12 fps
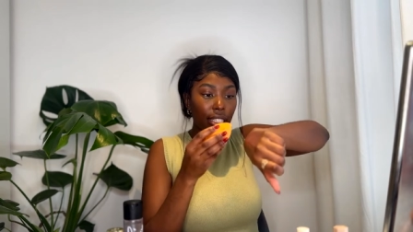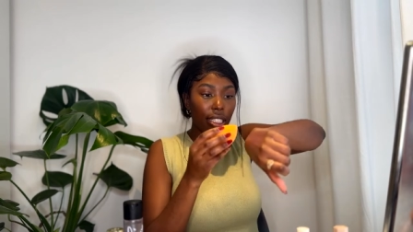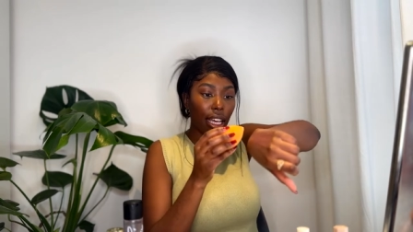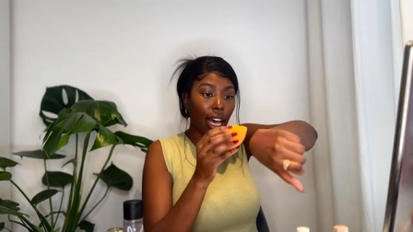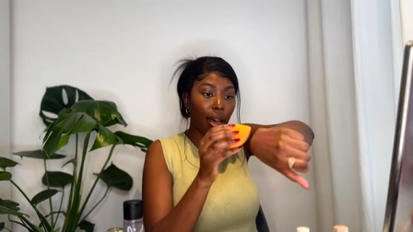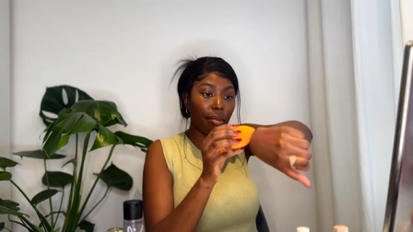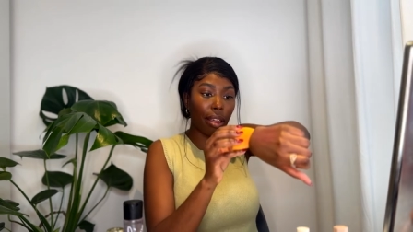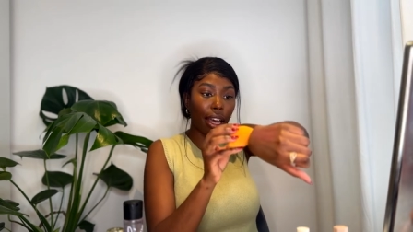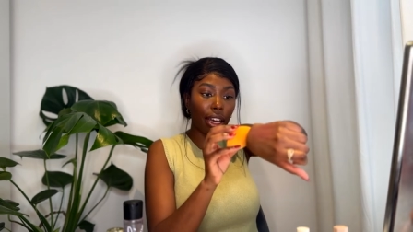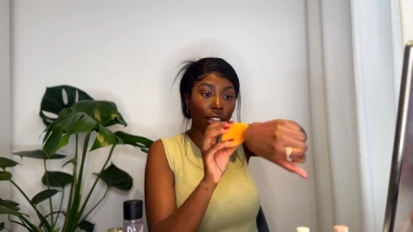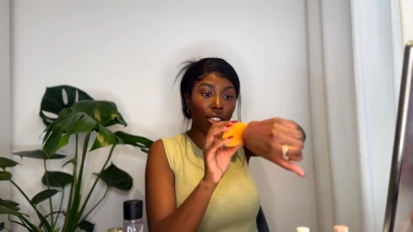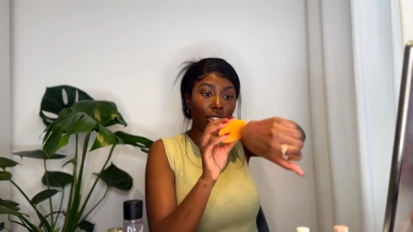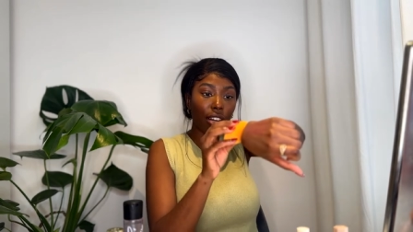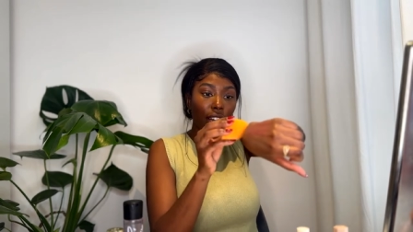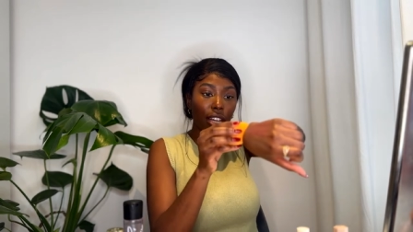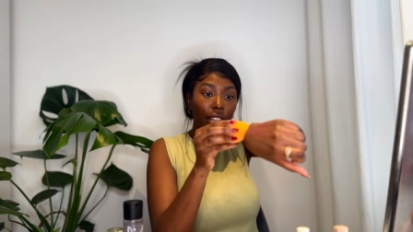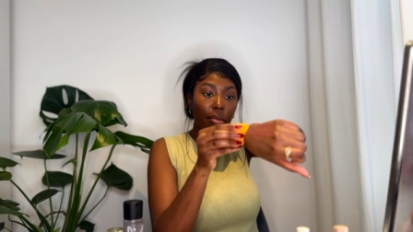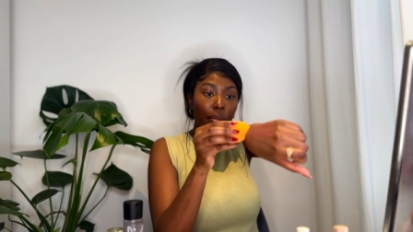dab the extra
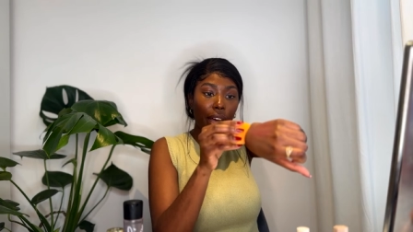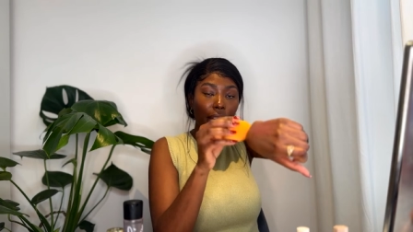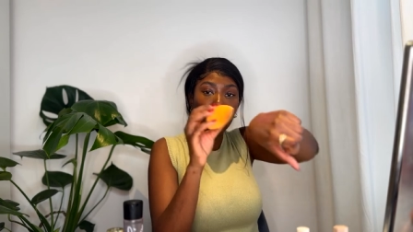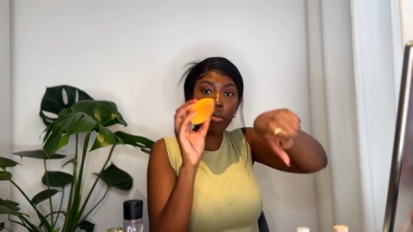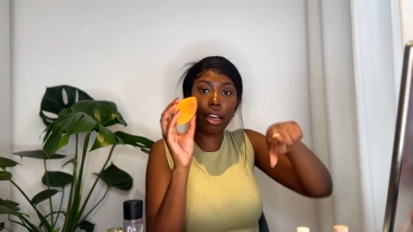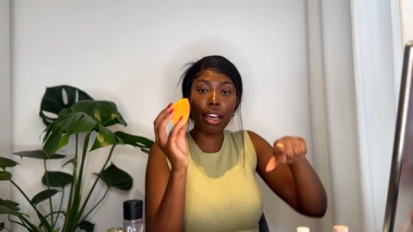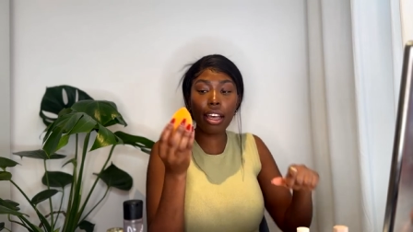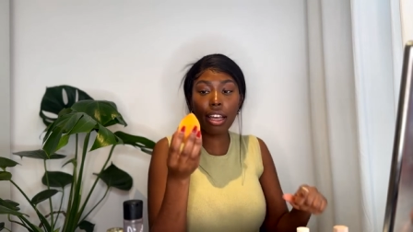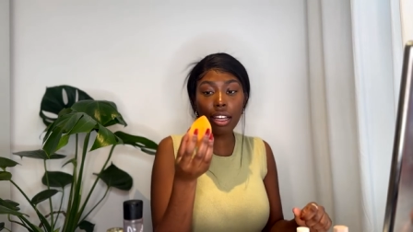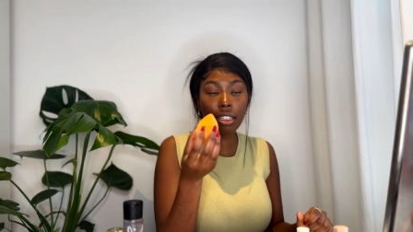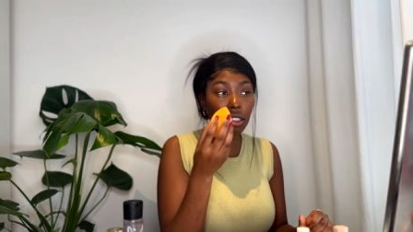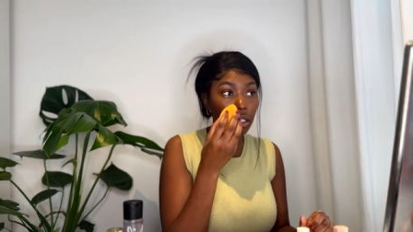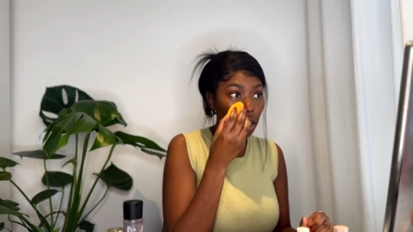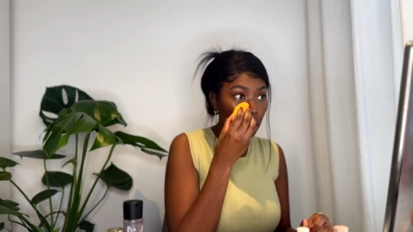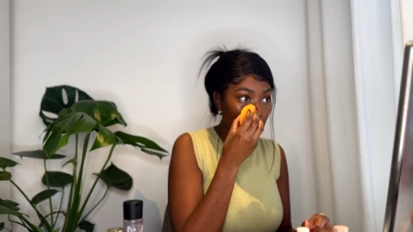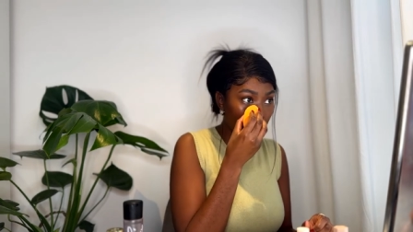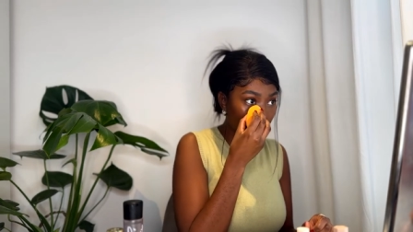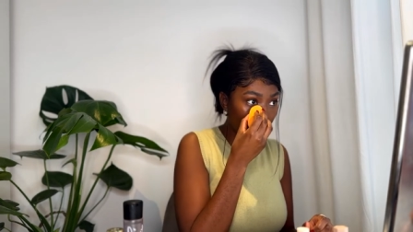on the back of my hand
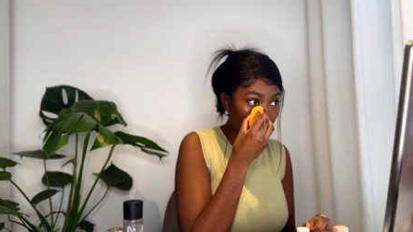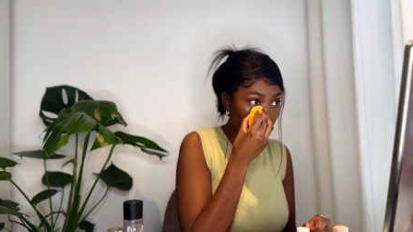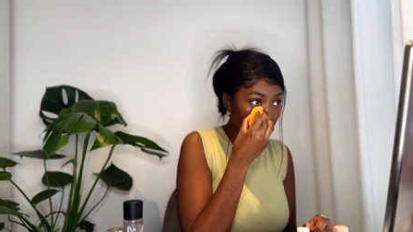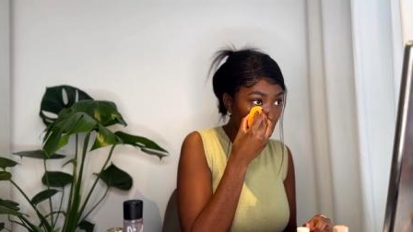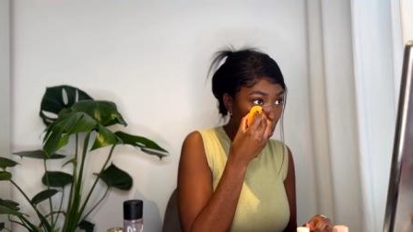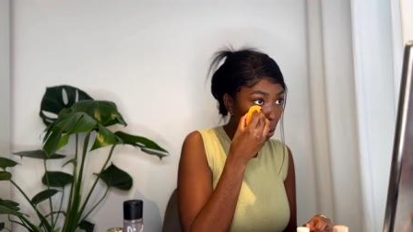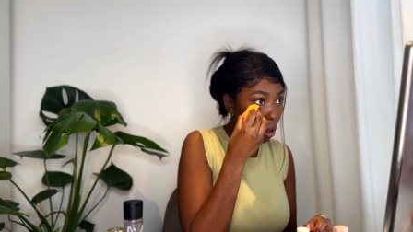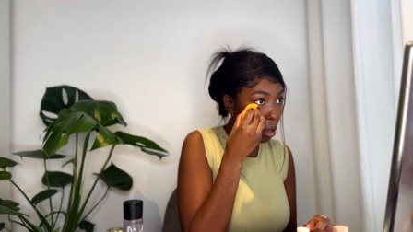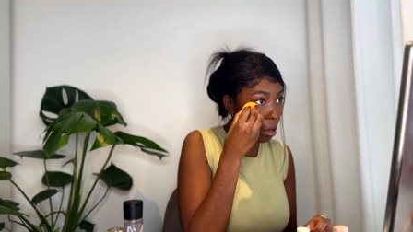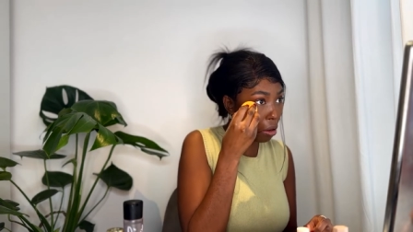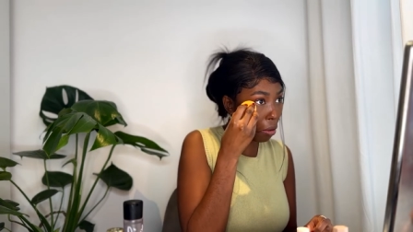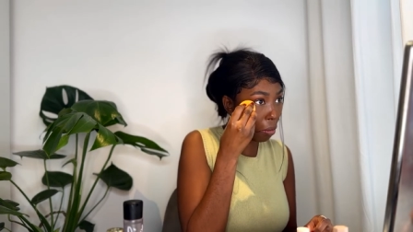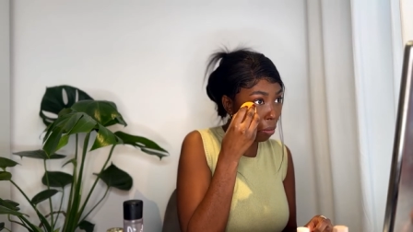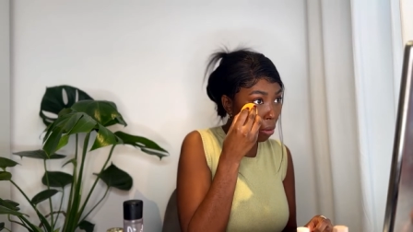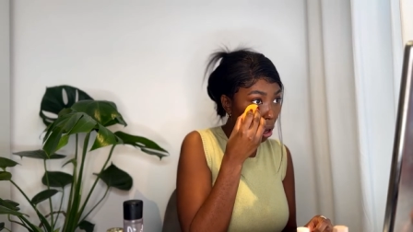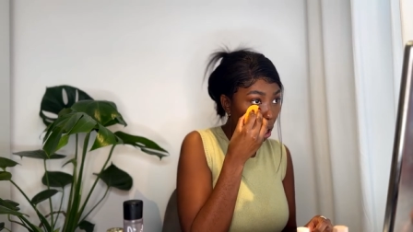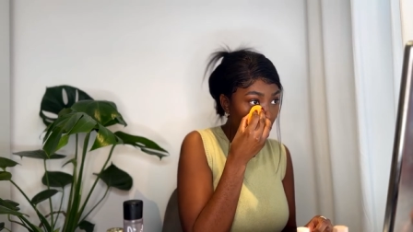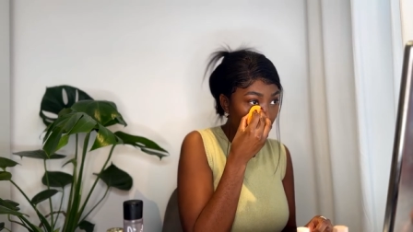and then go in
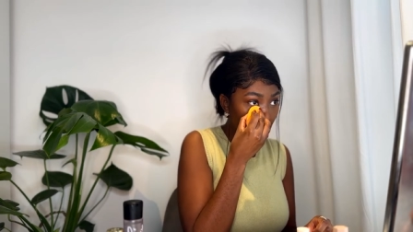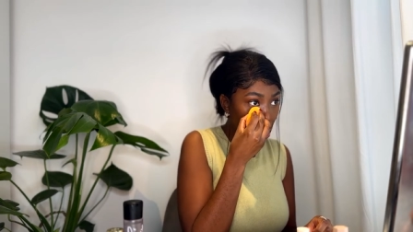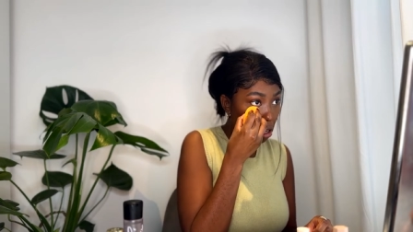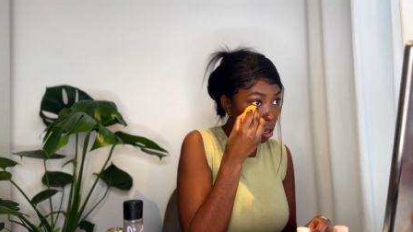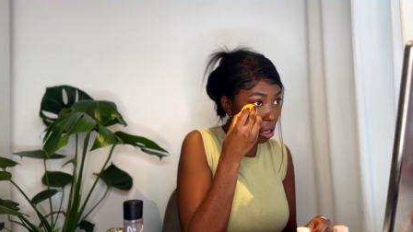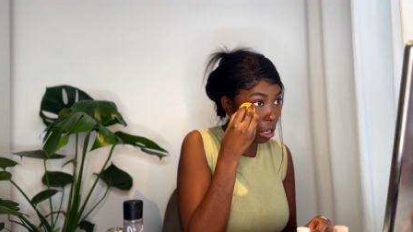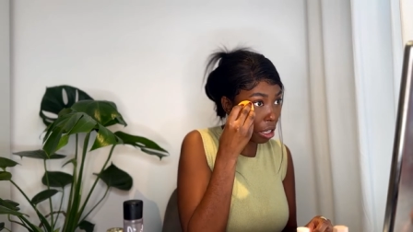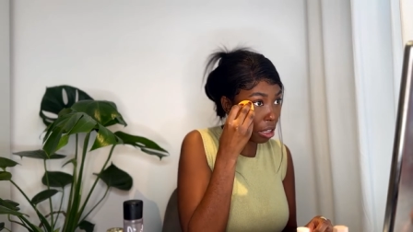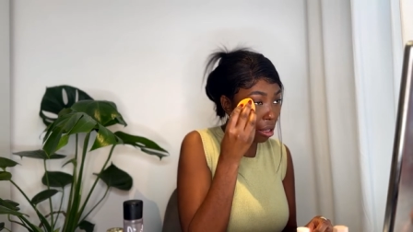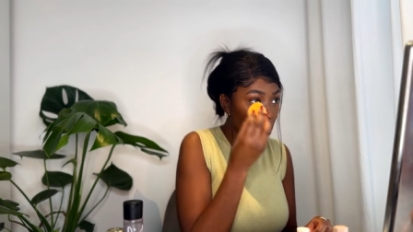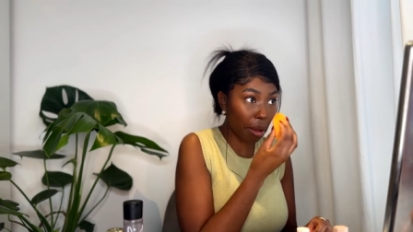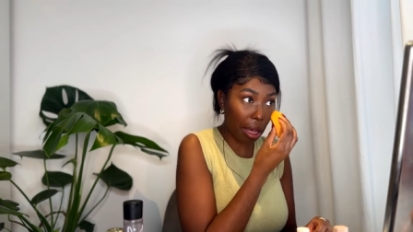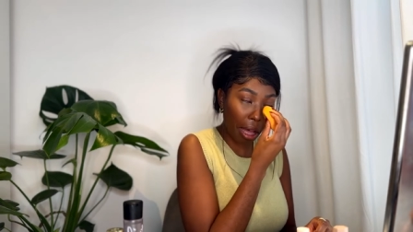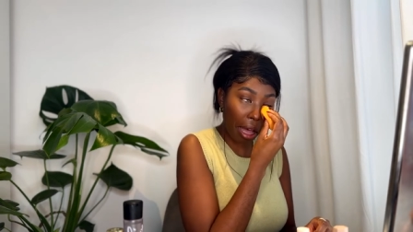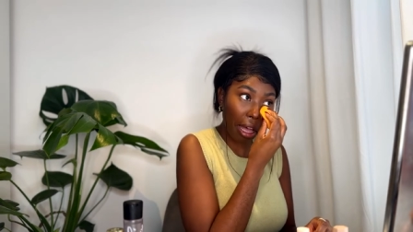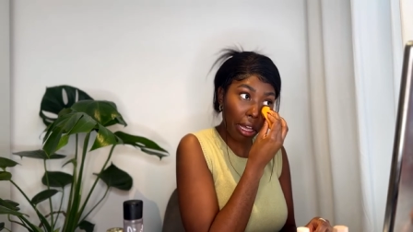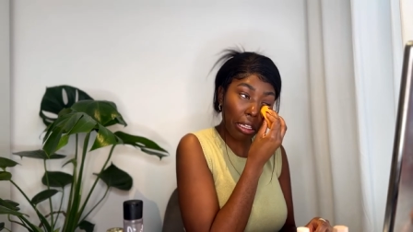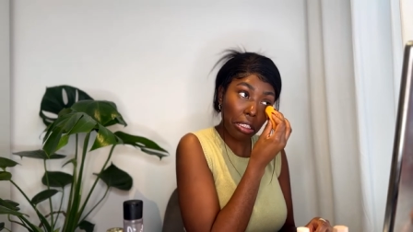right underneath my
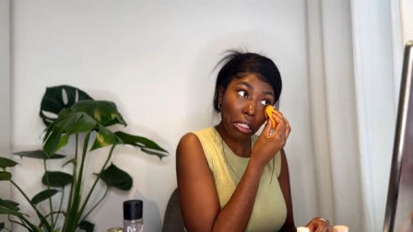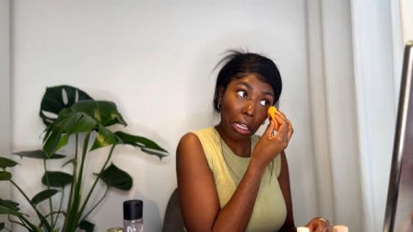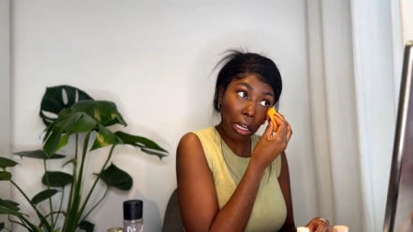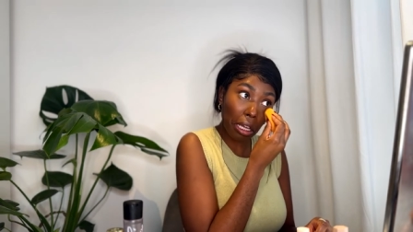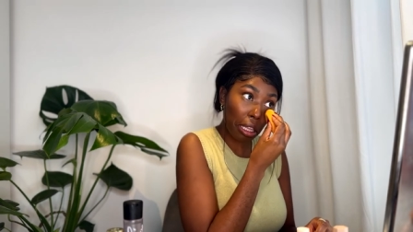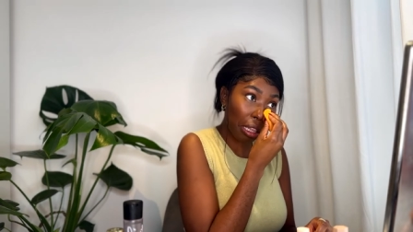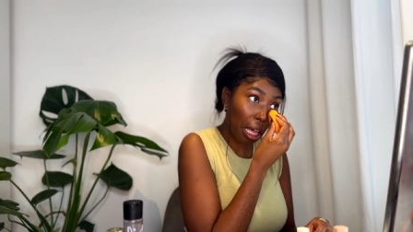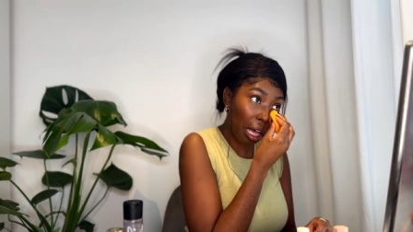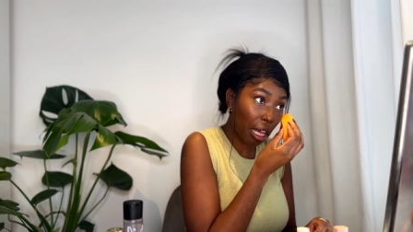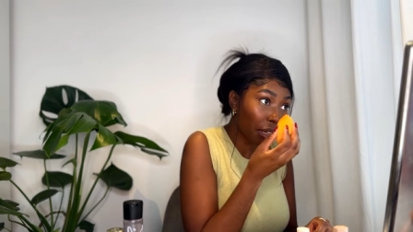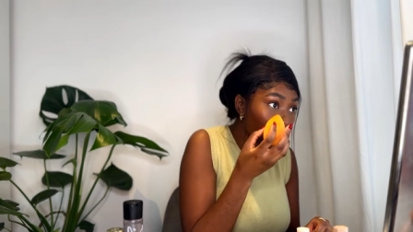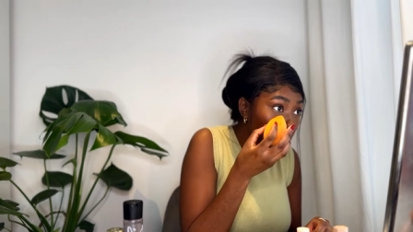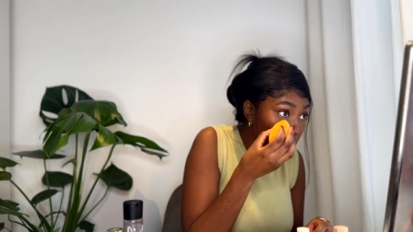eyes like that.